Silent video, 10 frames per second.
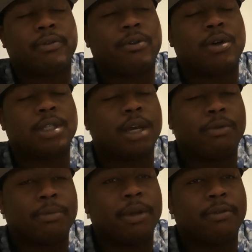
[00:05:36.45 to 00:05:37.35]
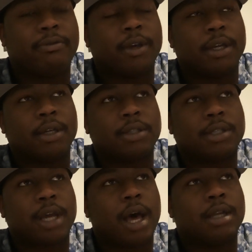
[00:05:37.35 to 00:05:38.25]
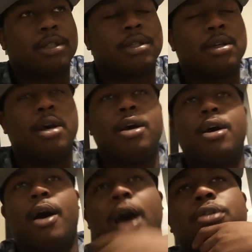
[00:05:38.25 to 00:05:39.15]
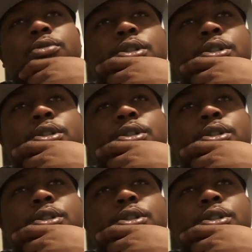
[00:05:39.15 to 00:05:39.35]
Of course, they would beat Phoenix, Dallas. I don't,